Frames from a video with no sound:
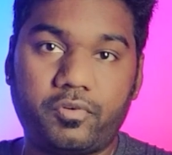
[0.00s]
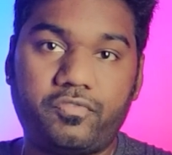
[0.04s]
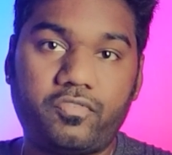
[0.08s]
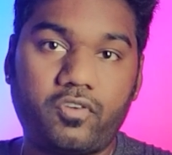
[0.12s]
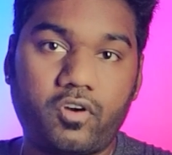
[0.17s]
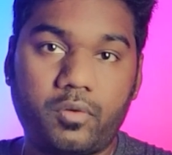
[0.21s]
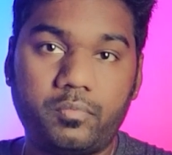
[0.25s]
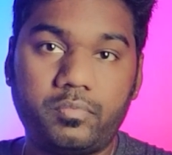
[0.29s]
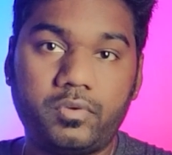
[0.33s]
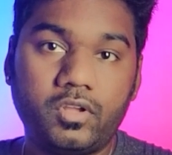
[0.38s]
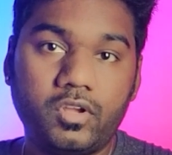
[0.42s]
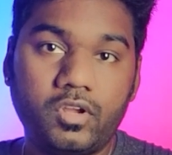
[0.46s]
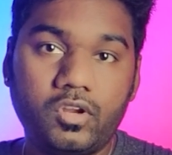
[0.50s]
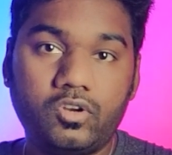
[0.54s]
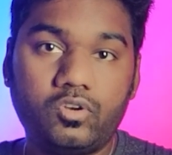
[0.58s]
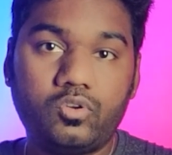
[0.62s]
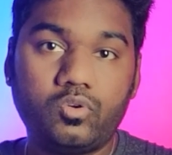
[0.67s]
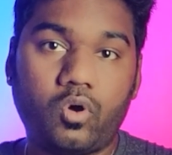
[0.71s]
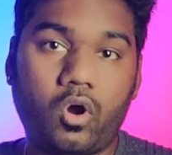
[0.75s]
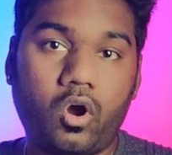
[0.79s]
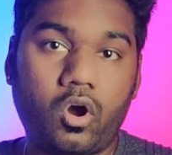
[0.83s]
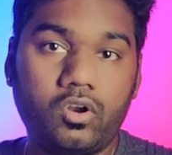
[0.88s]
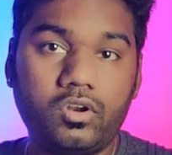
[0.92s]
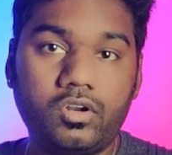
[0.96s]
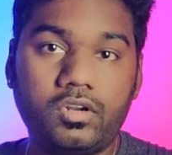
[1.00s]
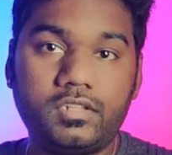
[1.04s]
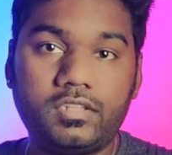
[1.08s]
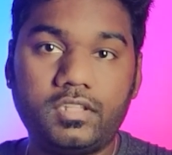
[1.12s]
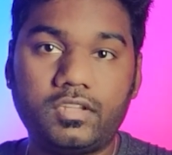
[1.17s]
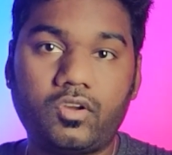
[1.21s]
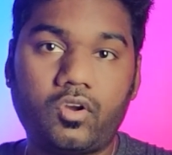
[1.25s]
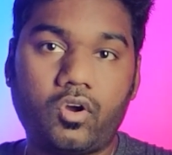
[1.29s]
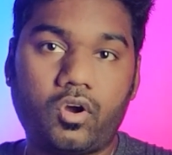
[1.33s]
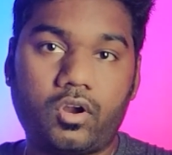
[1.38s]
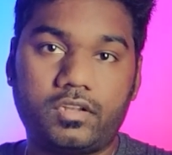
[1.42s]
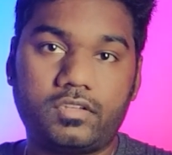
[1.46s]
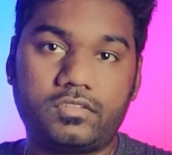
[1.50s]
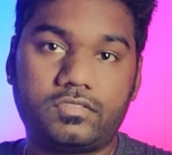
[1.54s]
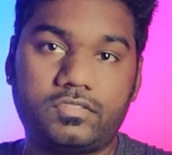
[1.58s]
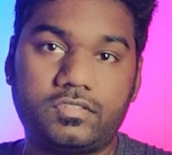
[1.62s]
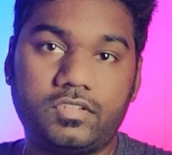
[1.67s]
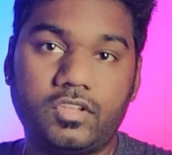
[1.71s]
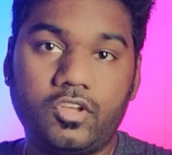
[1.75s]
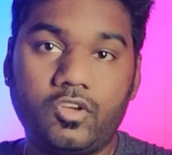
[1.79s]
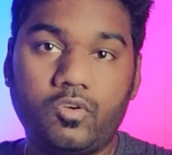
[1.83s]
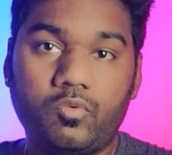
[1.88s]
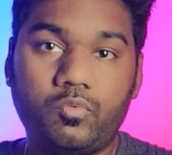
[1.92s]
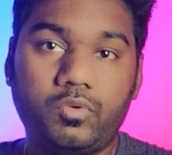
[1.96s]
performed to honor the
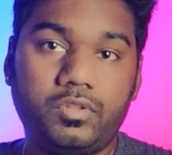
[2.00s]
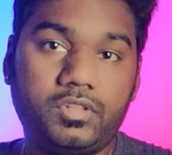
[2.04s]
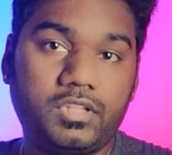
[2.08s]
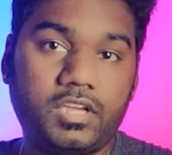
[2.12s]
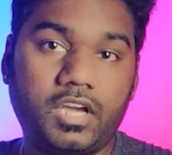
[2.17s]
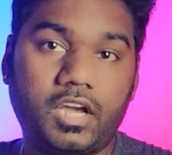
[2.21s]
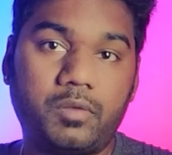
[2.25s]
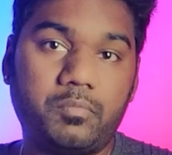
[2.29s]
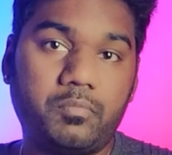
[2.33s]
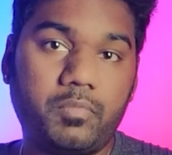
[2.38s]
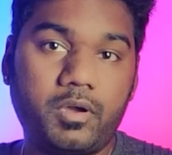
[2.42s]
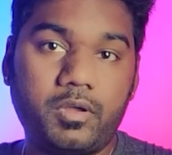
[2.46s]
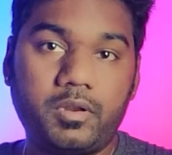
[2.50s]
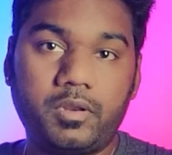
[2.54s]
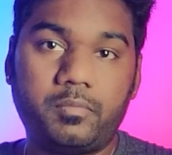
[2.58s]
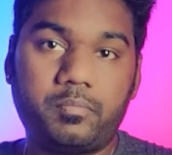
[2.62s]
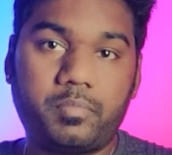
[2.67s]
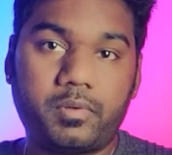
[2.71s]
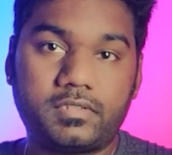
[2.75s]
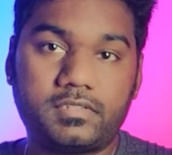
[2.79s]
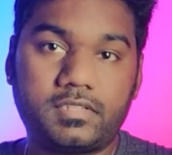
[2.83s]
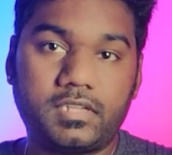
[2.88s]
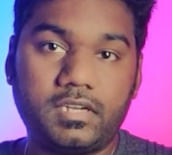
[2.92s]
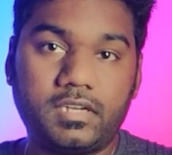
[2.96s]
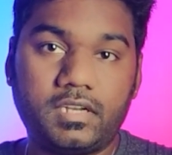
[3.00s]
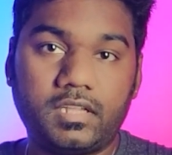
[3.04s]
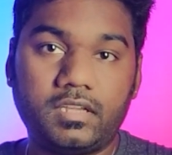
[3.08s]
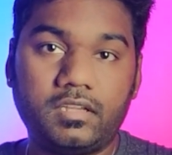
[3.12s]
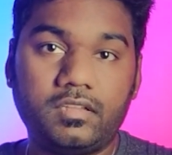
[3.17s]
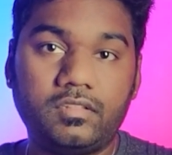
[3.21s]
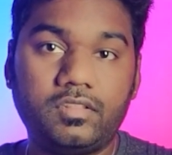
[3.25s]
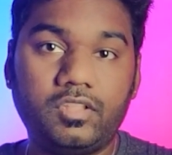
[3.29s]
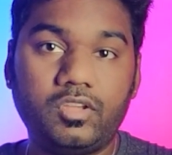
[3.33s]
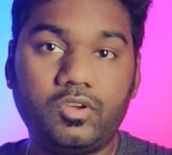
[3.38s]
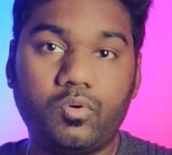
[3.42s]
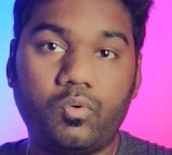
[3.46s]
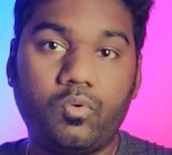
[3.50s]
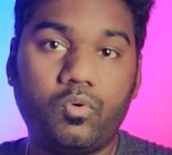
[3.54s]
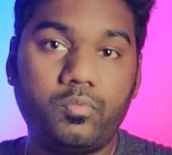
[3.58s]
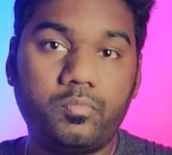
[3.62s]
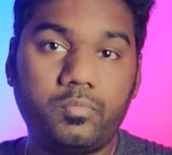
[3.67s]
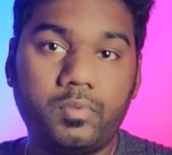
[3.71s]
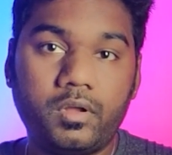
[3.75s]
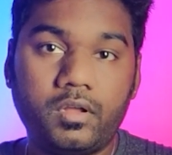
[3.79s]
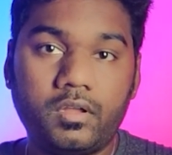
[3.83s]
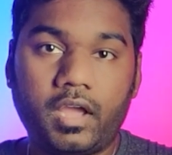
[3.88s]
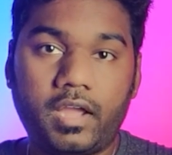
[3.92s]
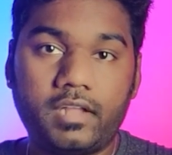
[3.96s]
goddess, with Garba representing the womb
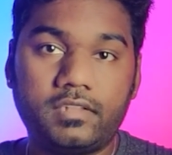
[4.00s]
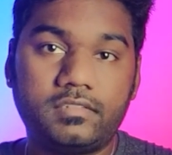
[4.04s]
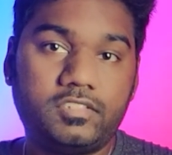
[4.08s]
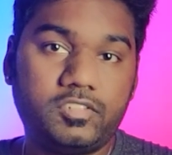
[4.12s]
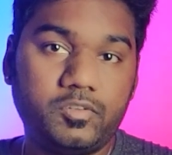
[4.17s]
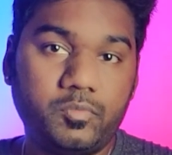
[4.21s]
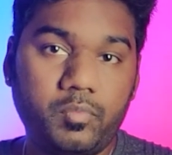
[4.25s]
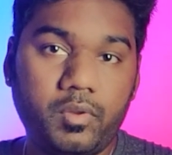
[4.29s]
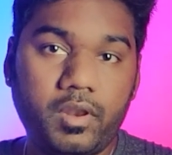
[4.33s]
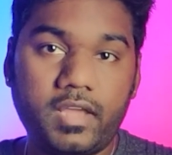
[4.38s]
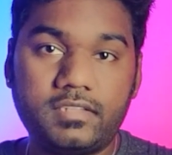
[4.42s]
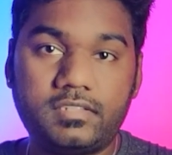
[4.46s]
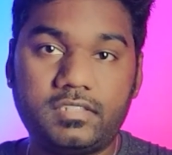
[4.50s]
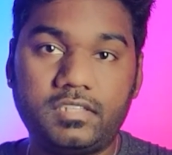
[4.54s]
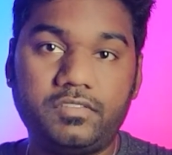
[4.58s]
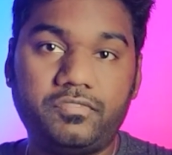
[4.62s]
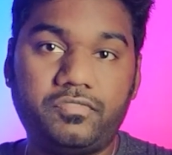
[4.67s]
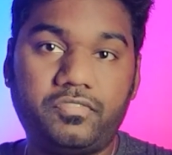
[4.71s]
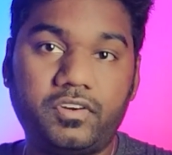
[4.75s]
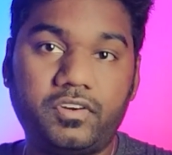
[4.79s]
and symbolizing